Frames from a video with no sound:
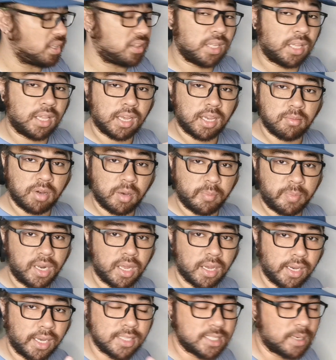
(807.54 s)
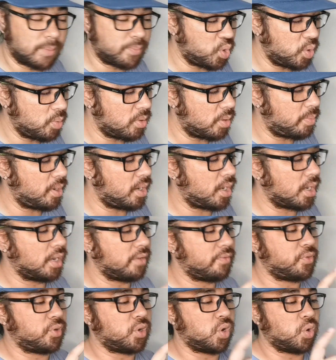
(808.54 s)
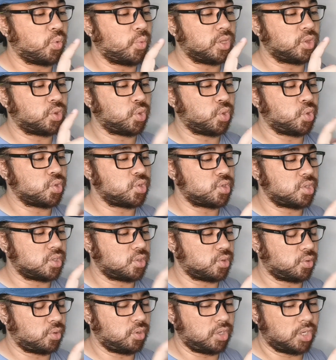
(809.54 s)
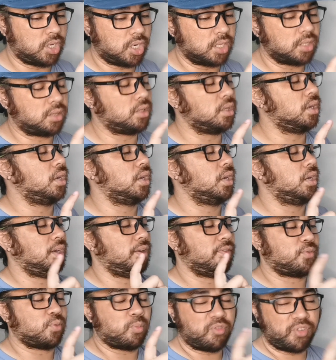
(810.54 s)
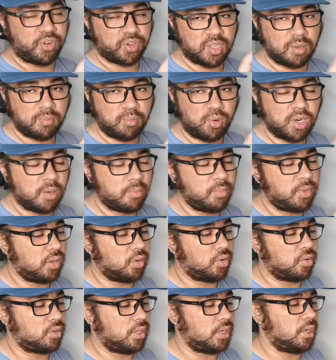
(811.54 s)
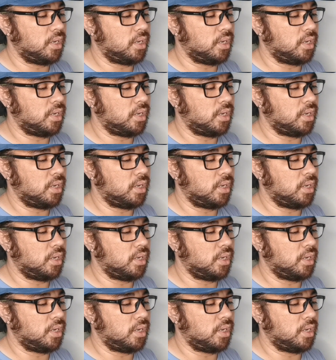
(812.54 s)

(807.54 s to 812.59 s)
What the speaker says: then again mga palaga, it's up to you mga palaga if you're going to use this or not, if comfortable lang niyo or